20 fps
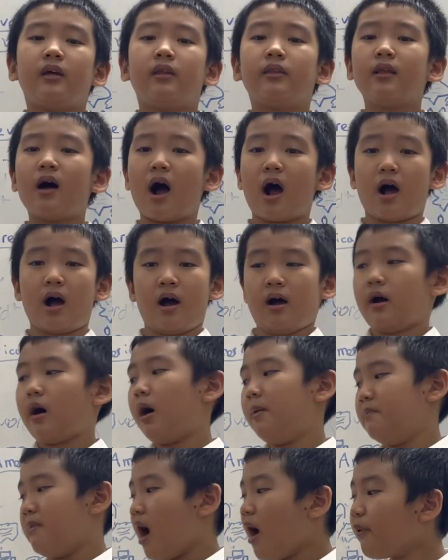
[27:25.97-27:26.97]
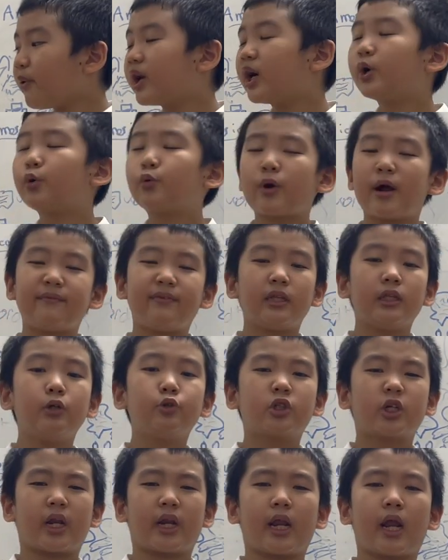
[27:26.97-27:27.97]
The American
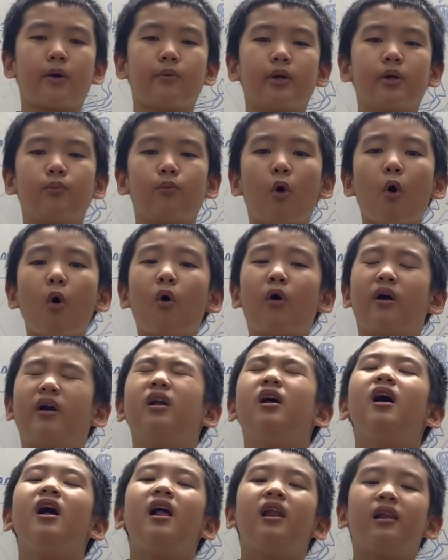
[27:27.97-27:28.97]
Revolutionary War